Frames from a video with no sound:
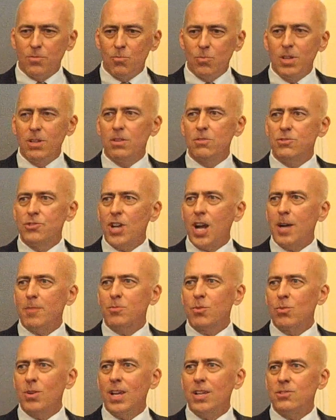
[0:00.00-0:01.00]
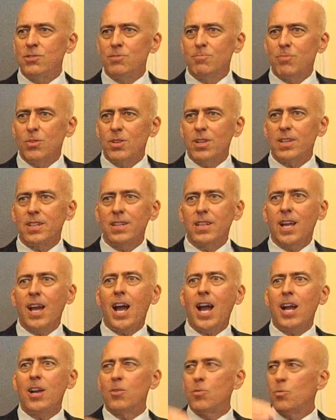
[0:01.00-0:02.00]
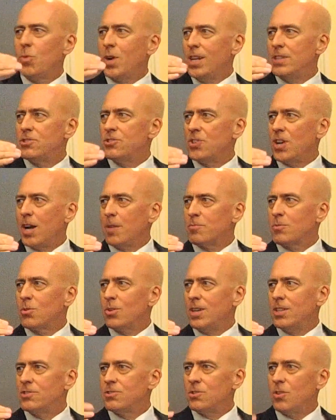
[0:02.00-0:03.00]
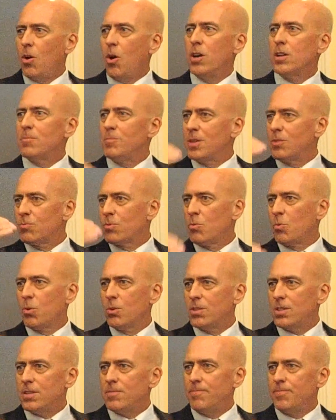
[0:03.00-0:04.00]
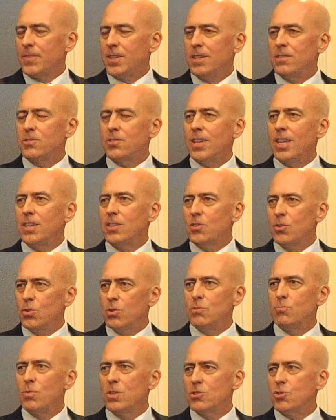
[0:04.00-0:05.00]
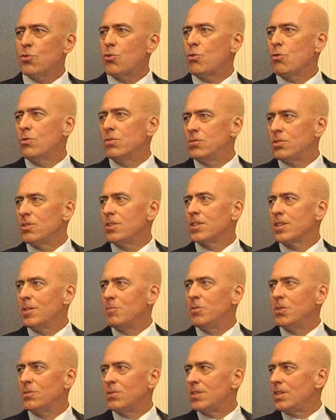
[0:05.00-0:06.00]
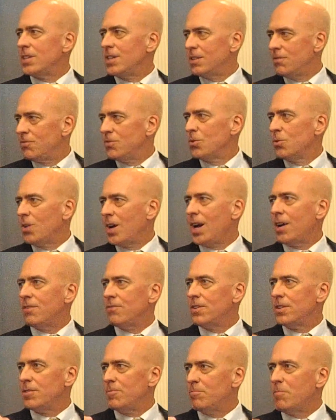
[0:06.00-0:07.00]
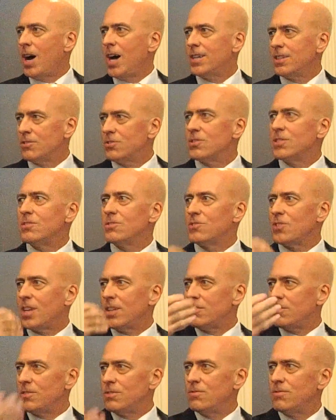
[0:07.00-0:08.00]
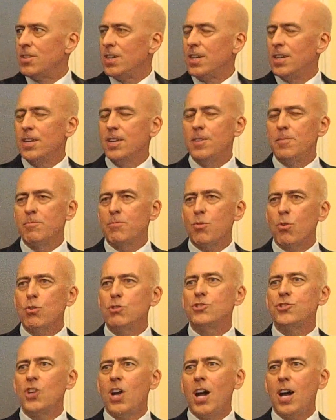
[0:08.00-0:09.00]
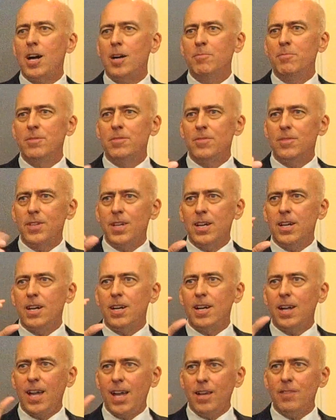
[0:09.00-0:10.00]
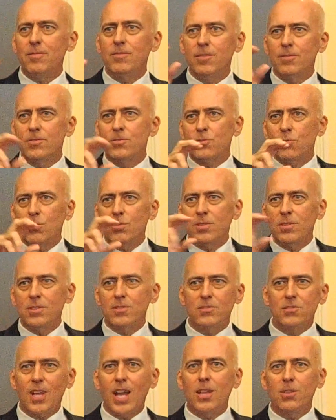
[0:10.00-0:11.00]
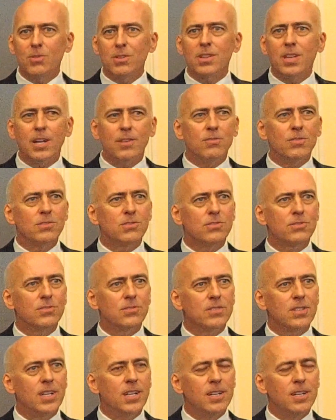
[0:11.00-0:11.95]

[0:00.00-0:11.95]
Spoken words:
real job creation, particularly higher wage job creation, ought to be rewarded. It's a good return to the community if you have a modest incentive per job at certain salary levels,